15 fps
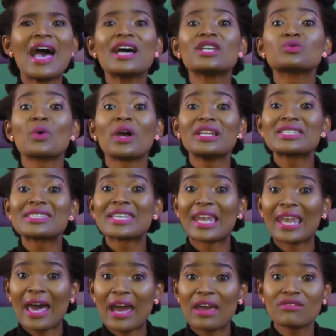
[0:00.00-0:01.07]
as well as the
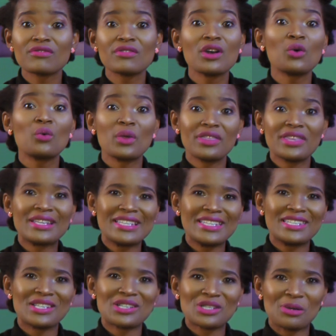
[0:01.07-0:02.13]
life within
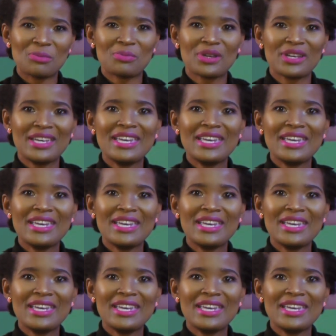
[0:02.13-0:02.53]
leadership.